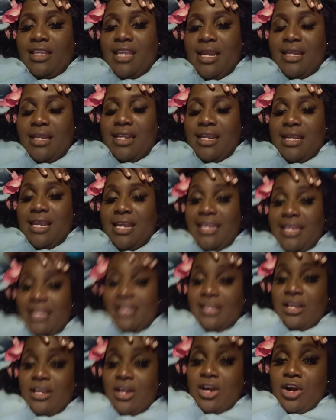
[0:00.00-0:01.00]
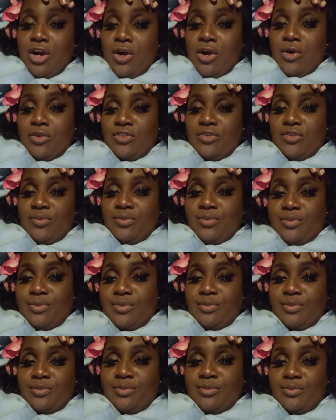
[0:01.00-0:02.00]
Canada in the house.
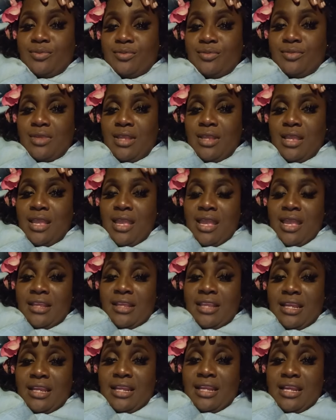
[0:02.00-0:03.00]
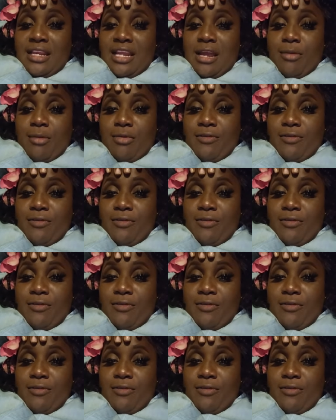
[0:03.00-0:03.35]
Canada,